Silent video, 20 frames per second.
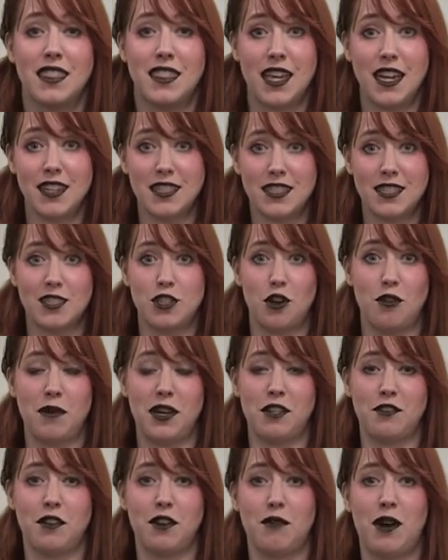Thanks so
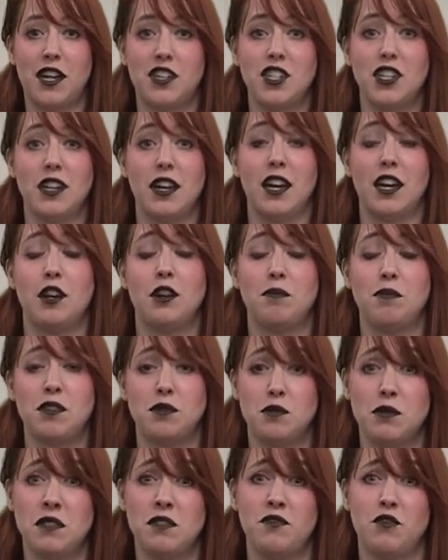much for watching. I hope
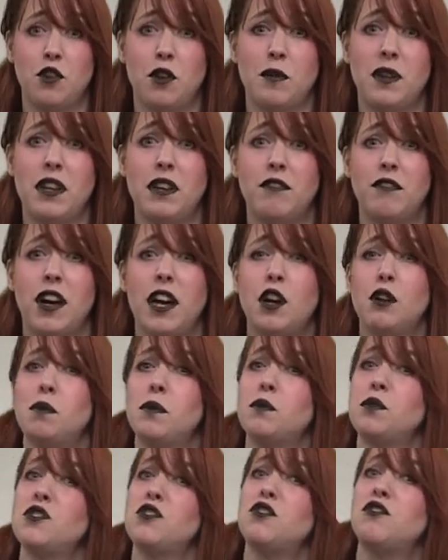this was informative. I hope
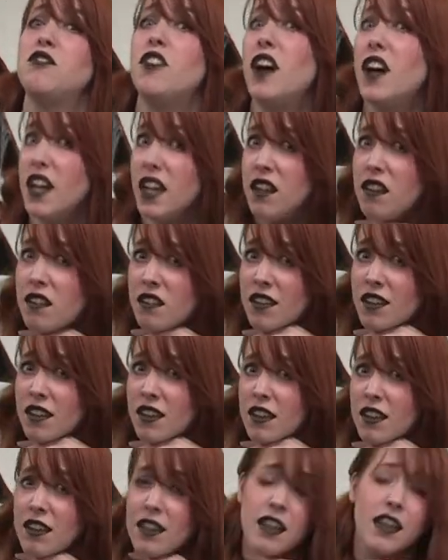it was fun.
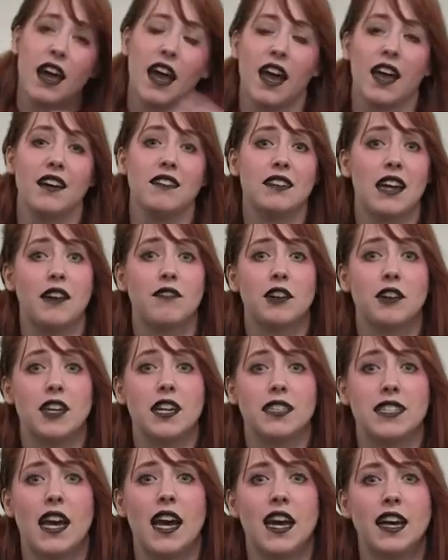And have a
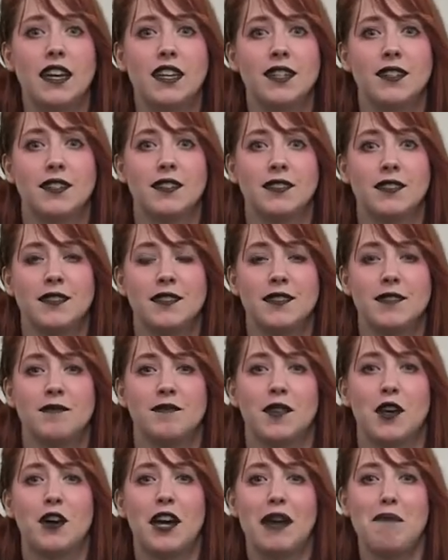great day.
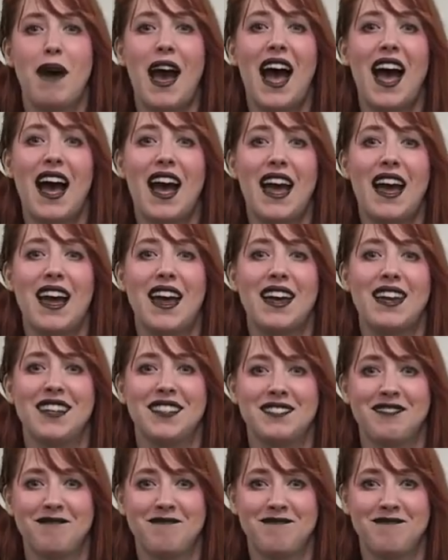Okay, bye.